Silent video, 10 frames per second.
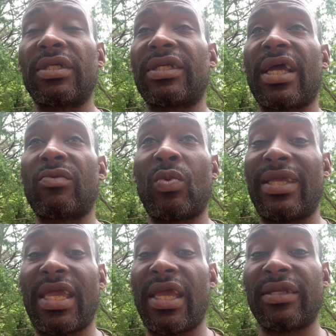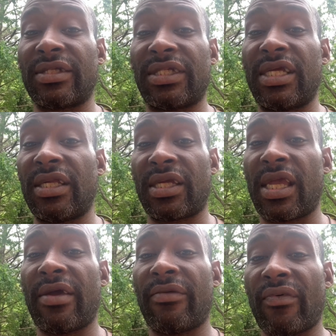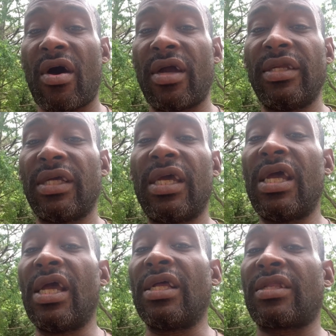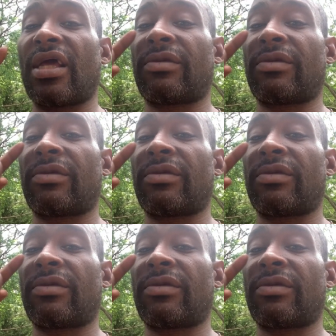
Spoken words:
that we can't see and can't find. That's